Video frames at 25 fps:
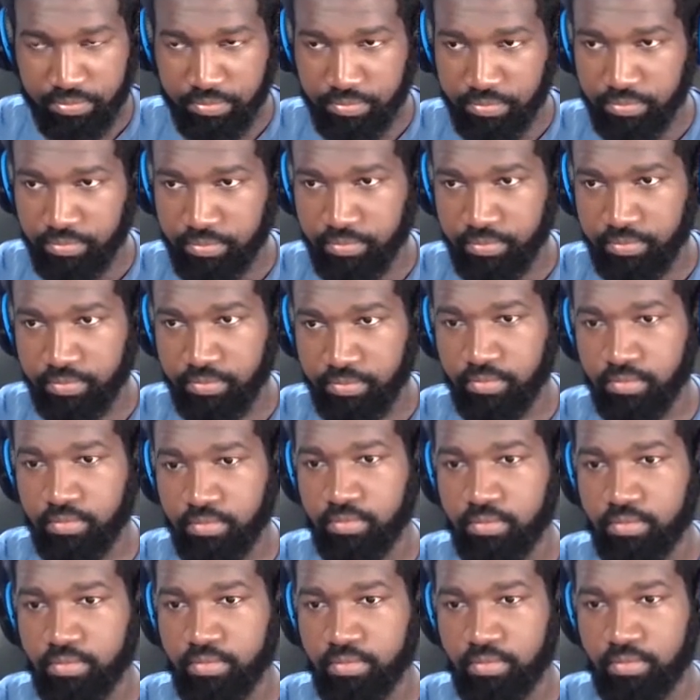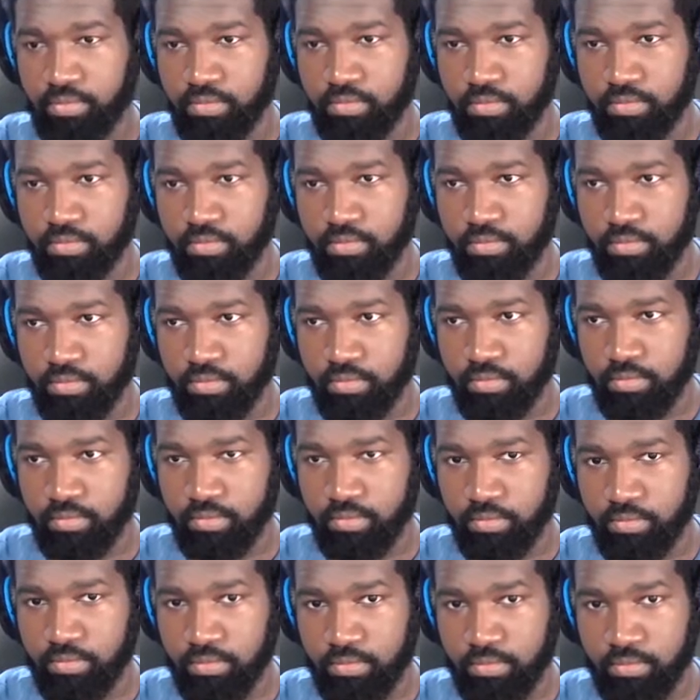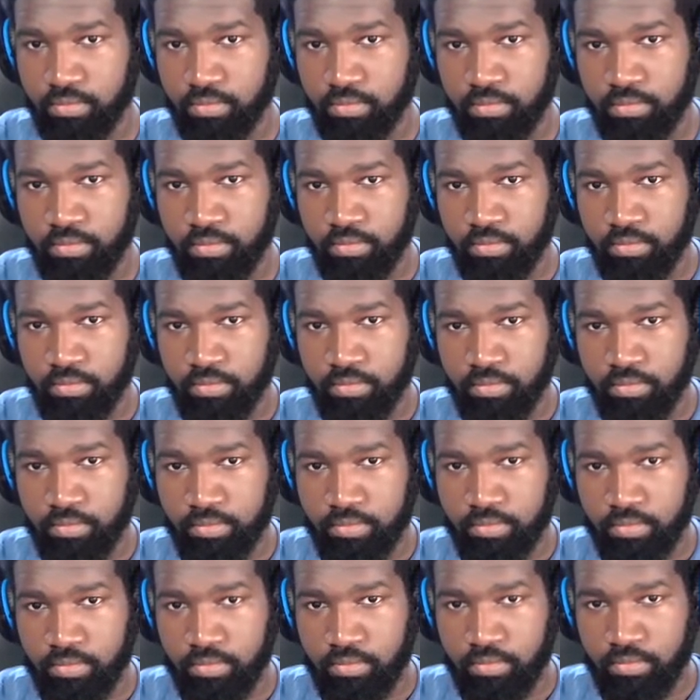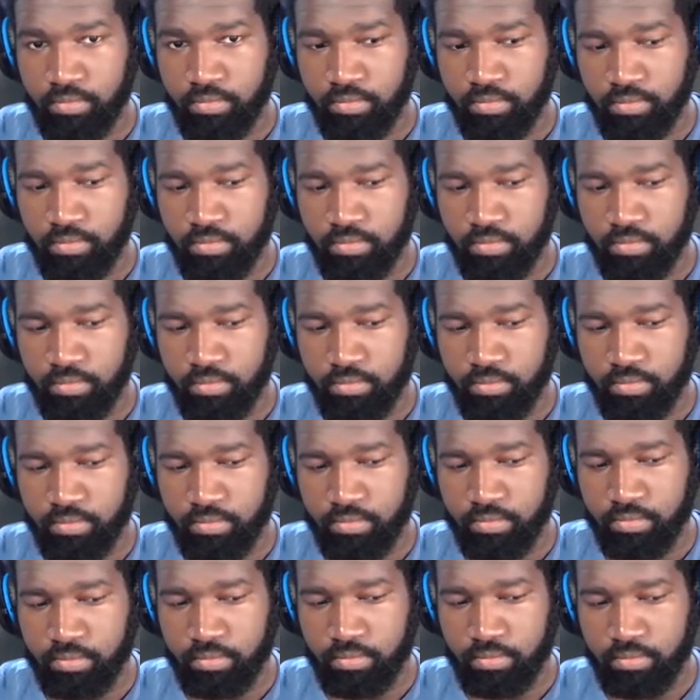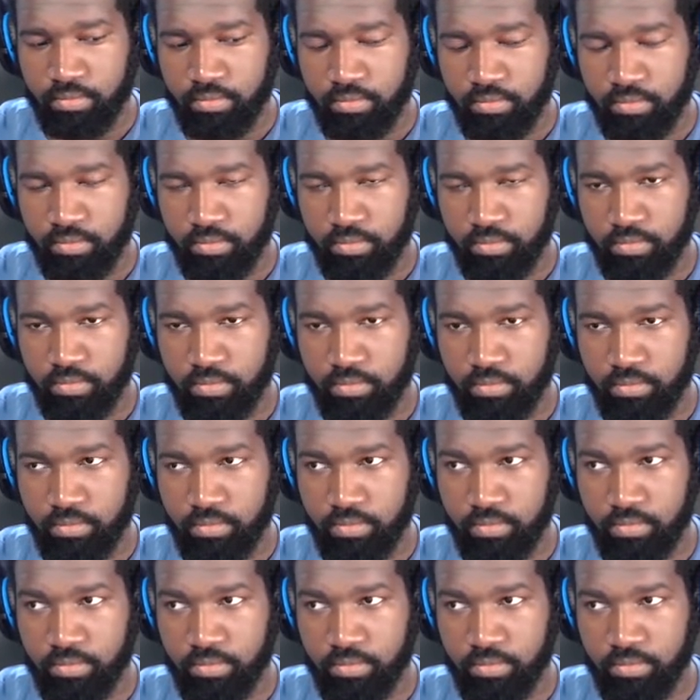(not speaking)